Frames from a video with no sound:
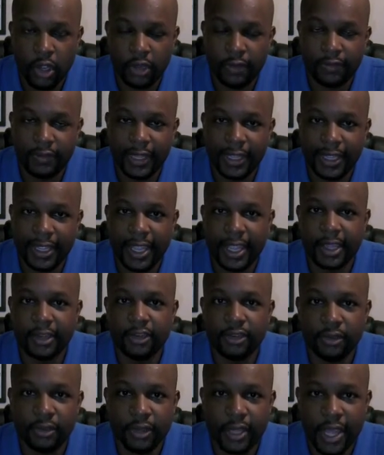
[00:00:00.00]
And if they
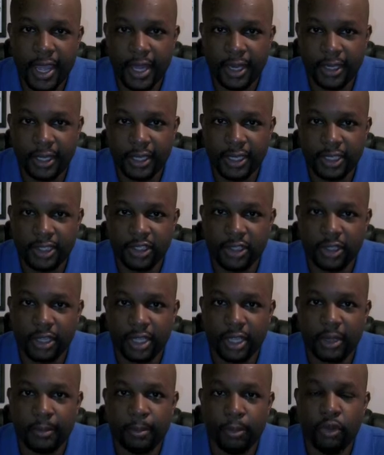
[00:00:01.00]
can't do that, they need to
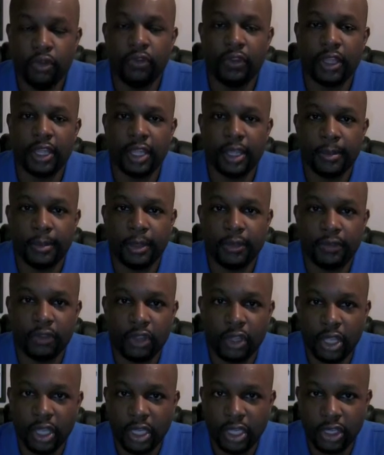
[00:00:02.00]
look at moving him
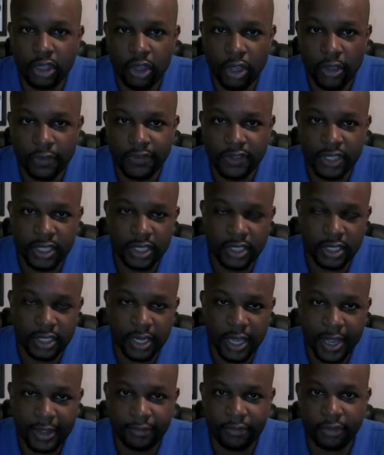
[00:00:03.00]
in the
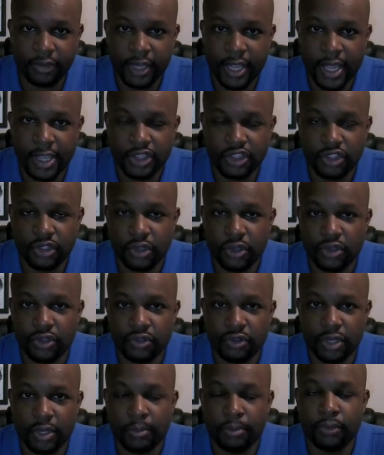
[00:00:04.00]
offseason after he has
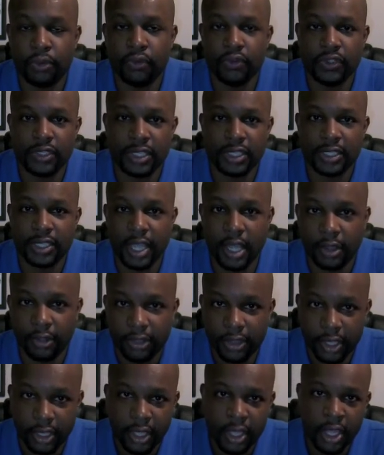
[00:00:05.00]
surgery and proves that he's
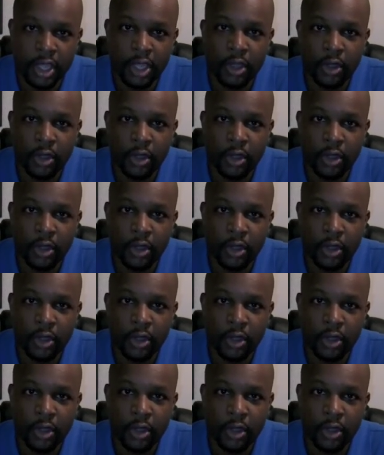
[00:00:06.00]
healthy.